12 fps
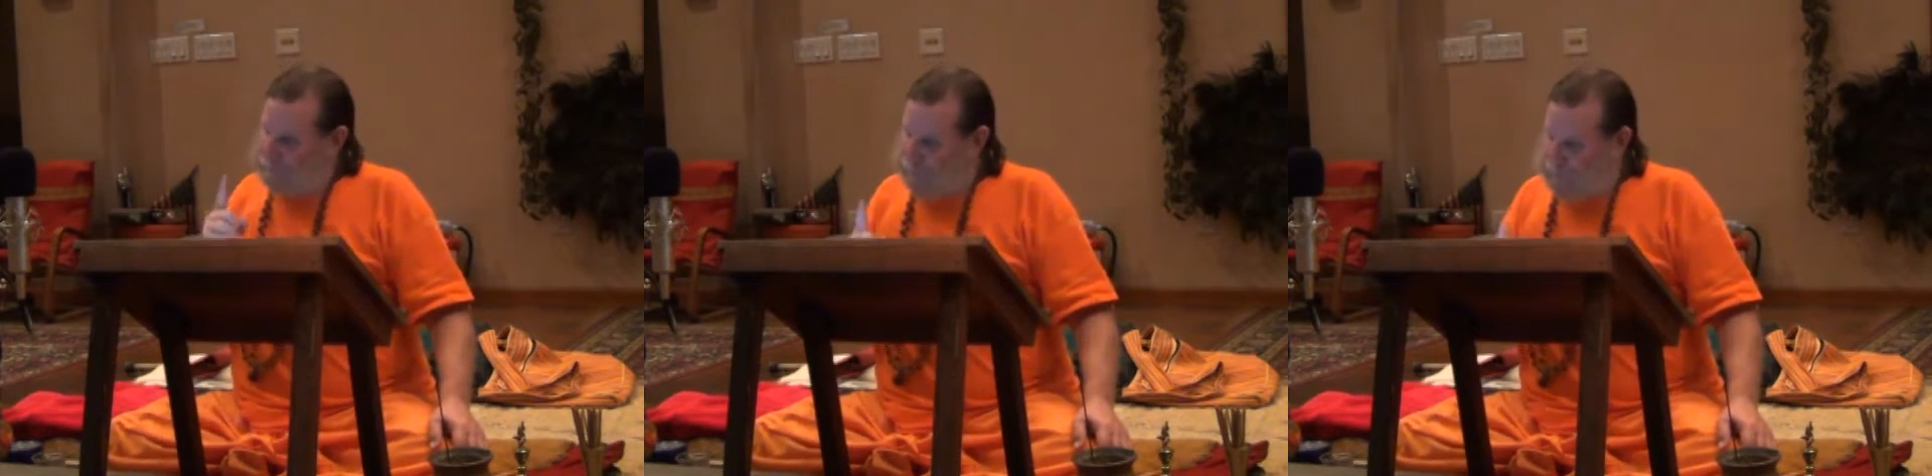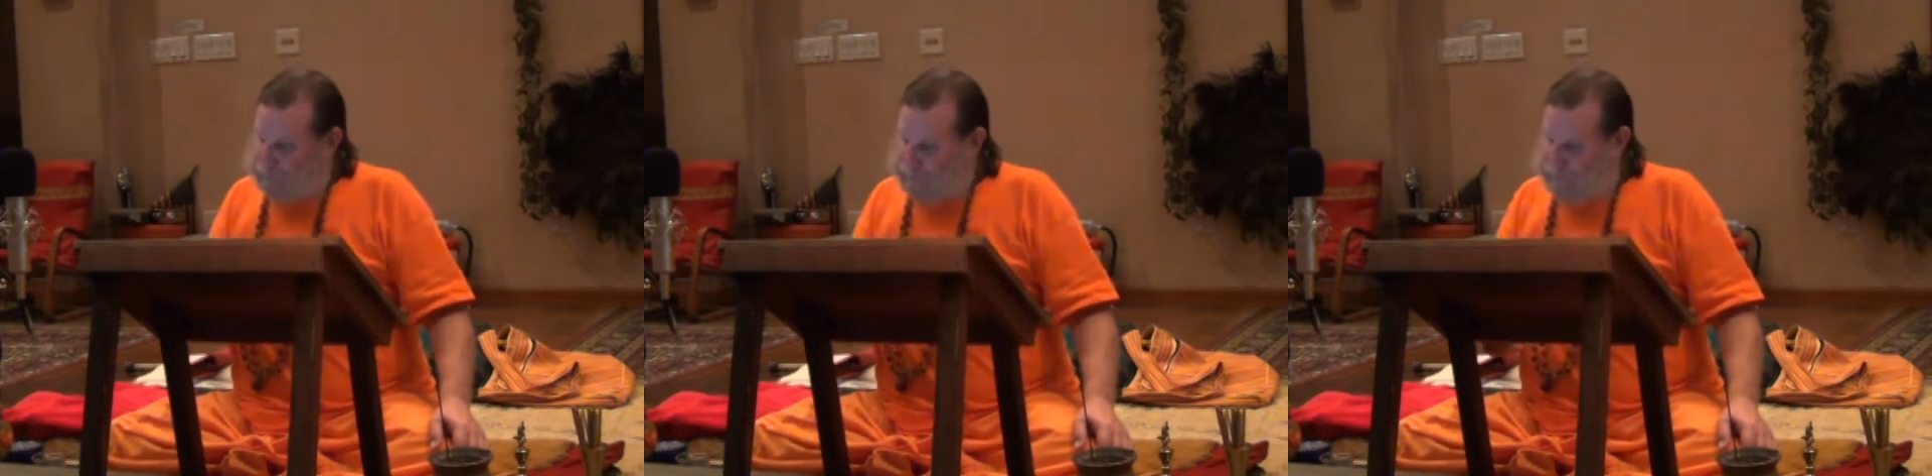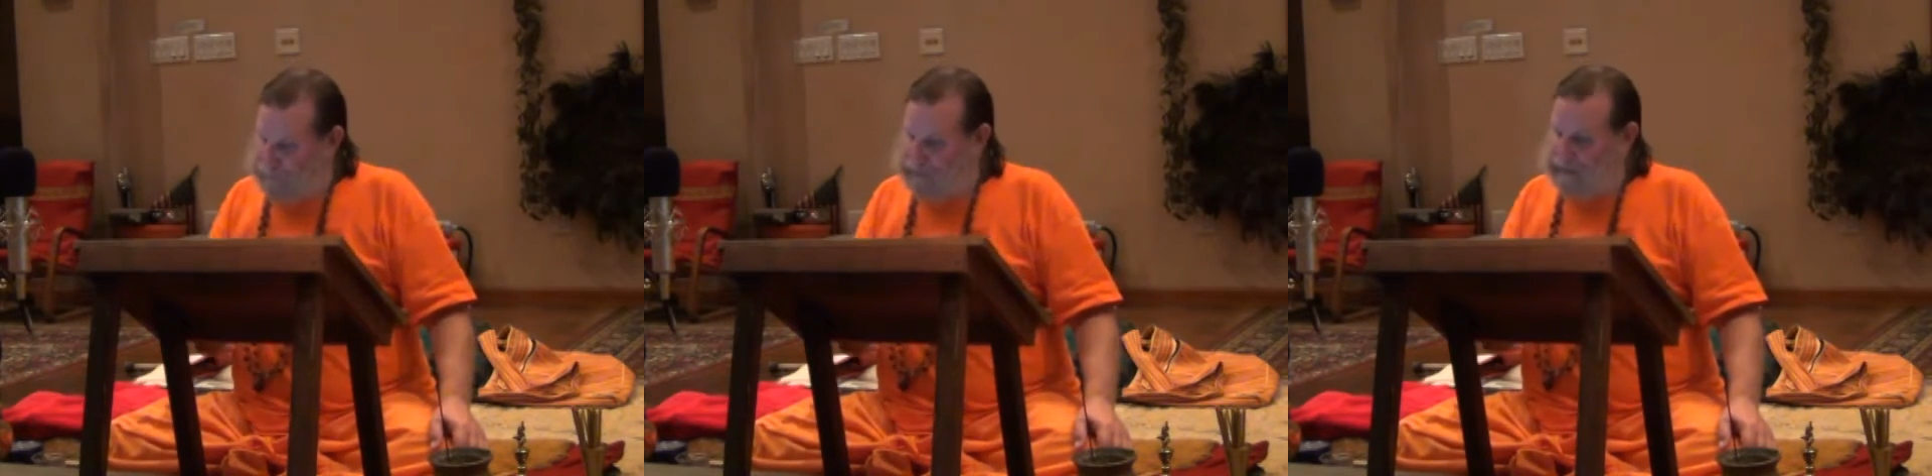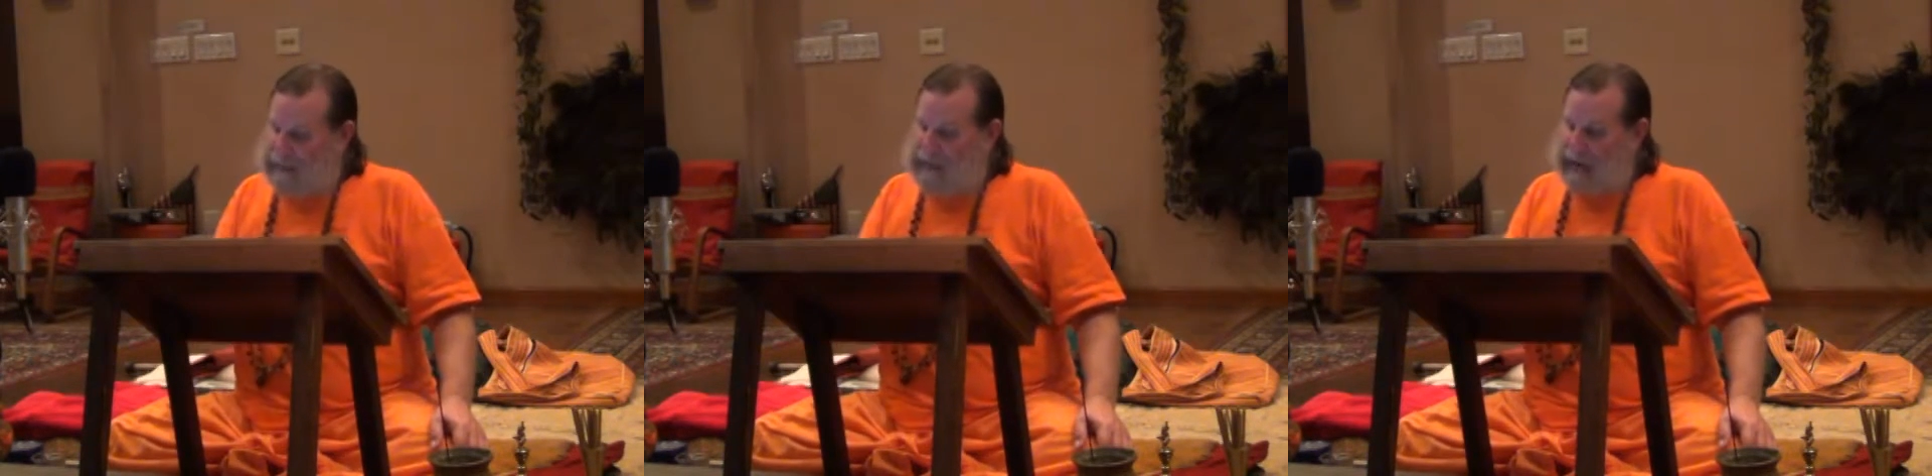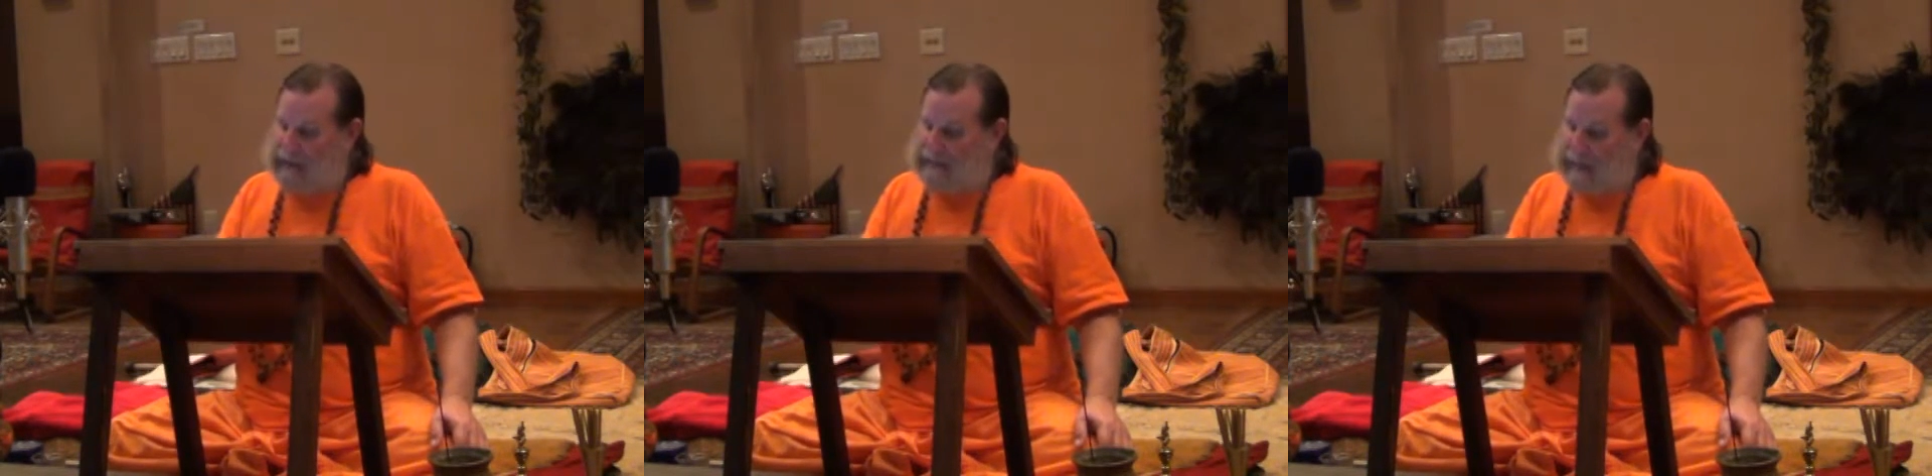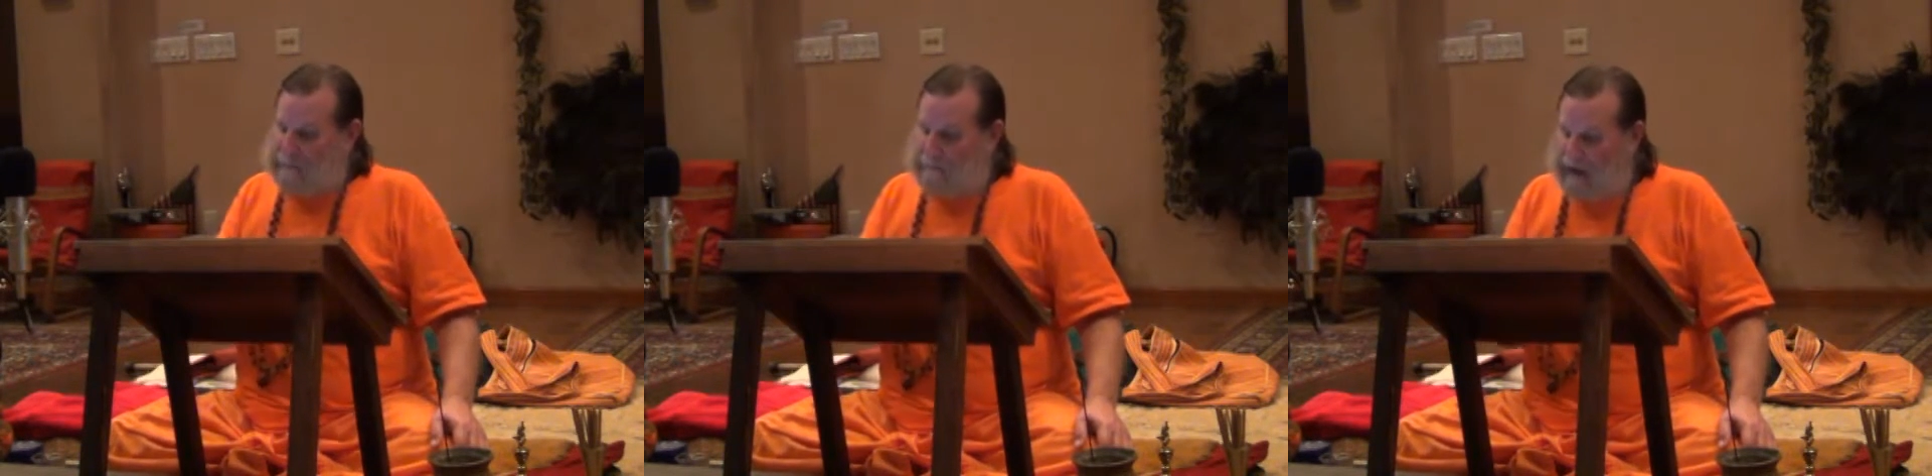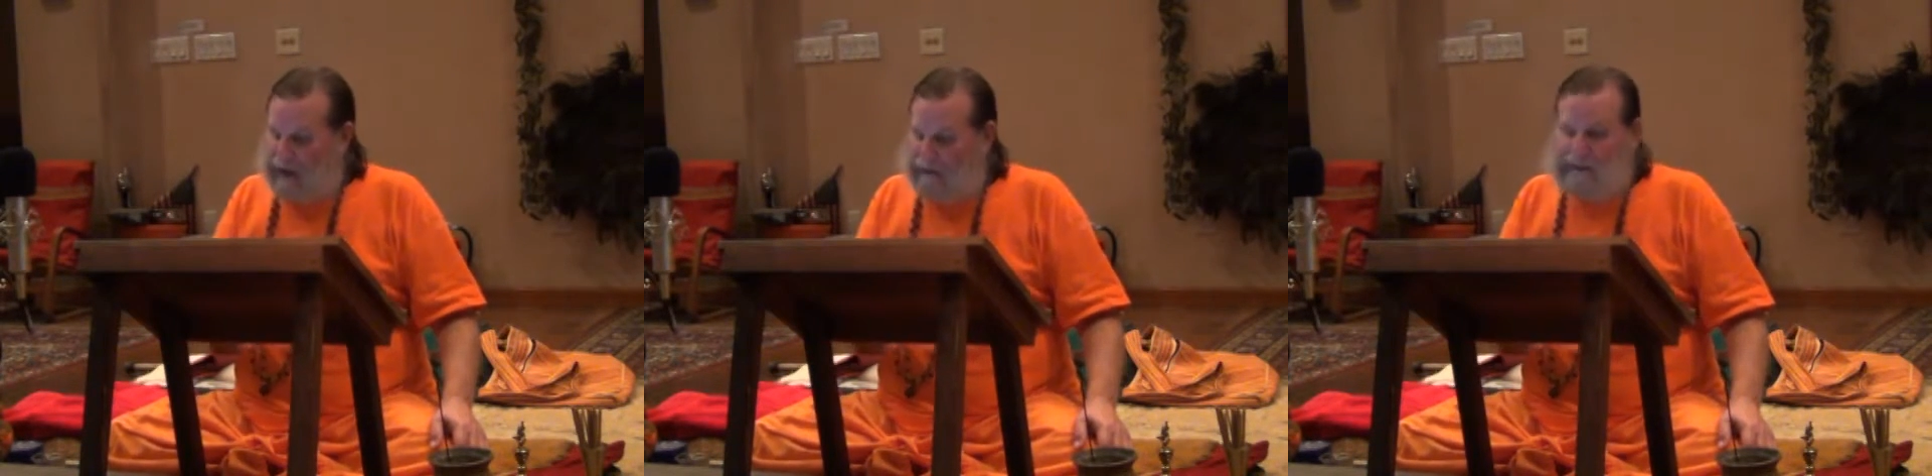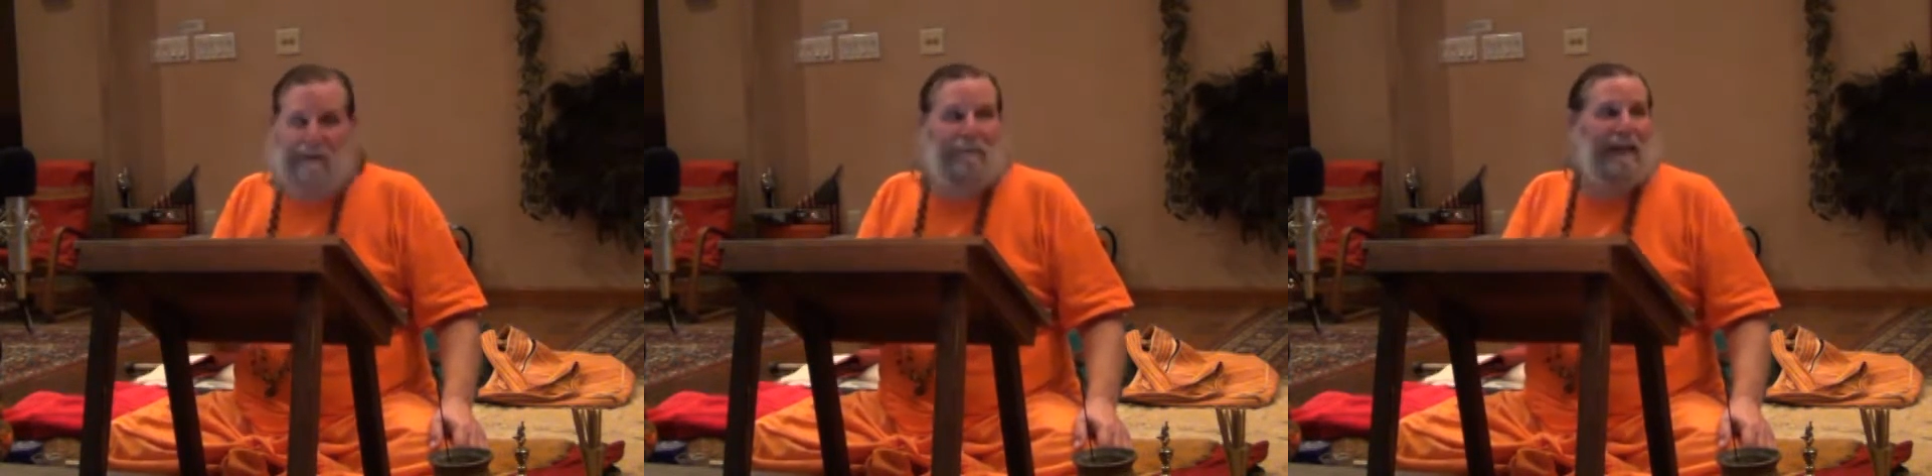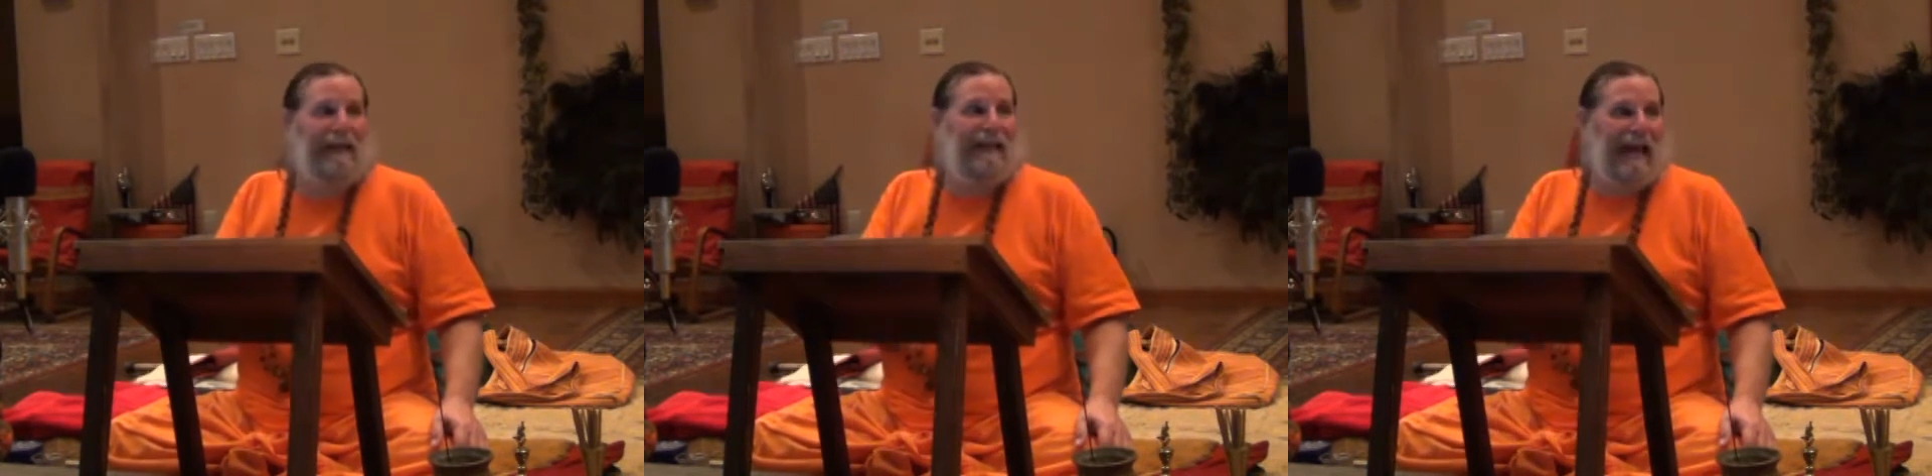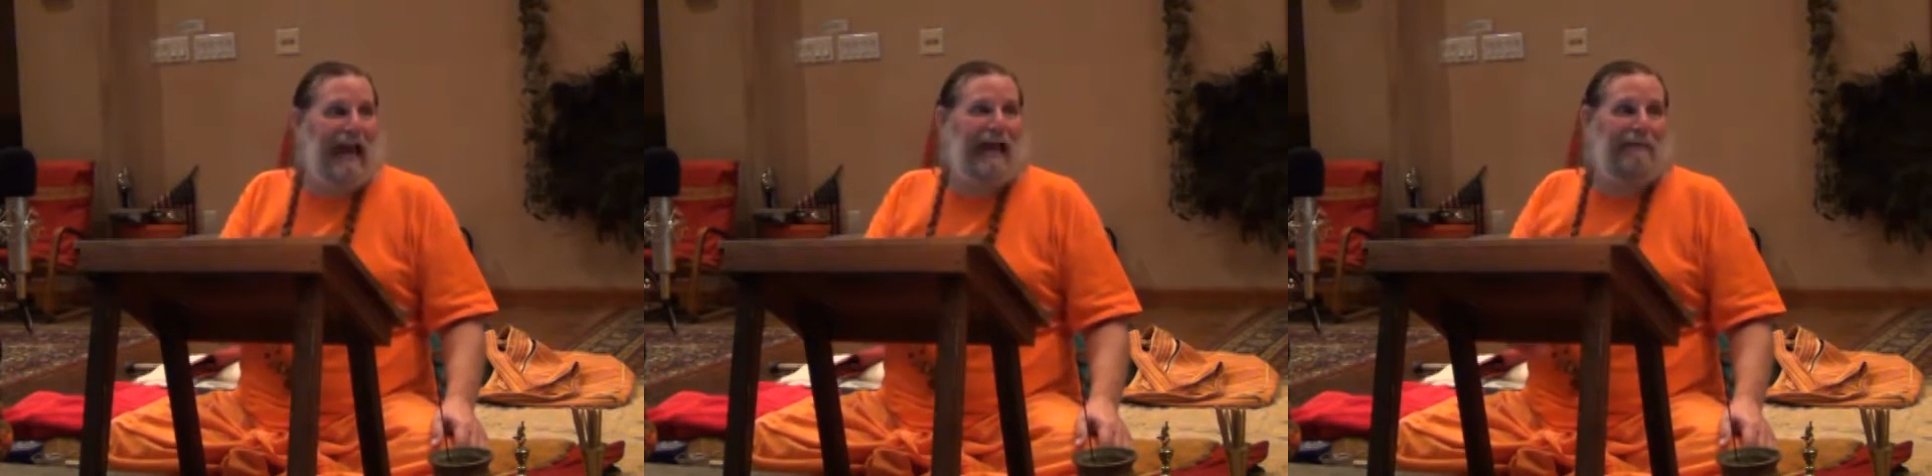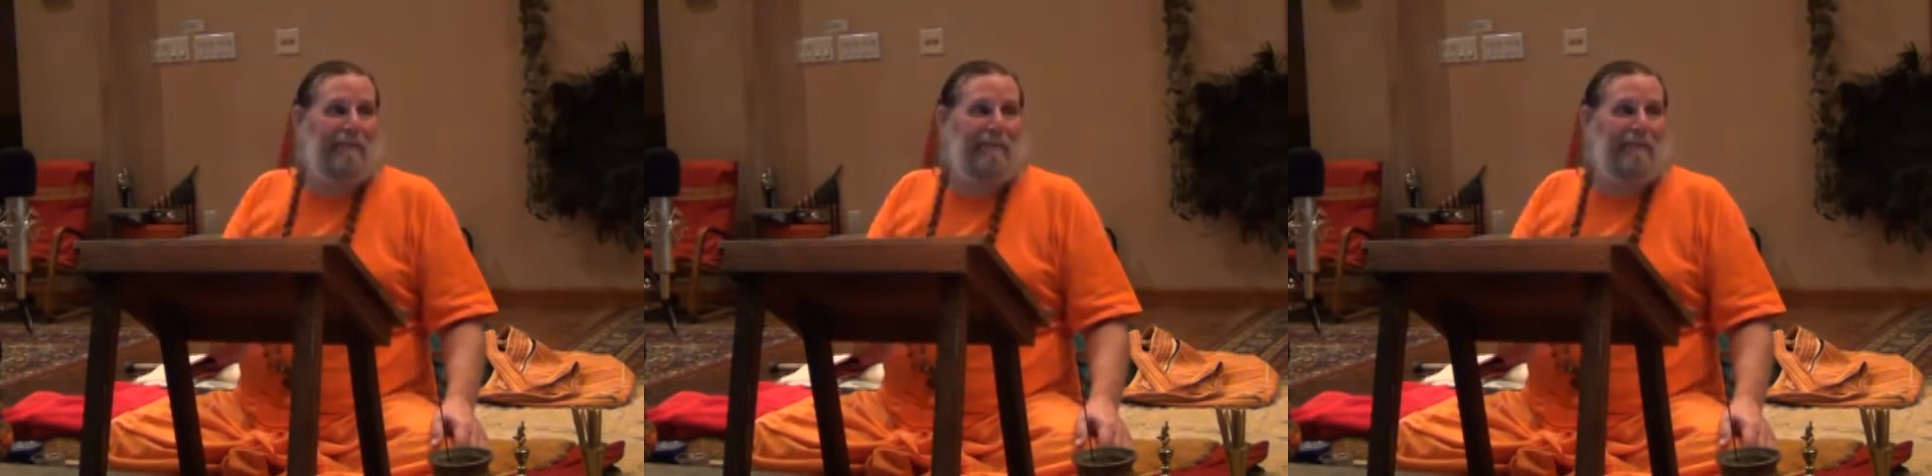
perfectly as I possibly can.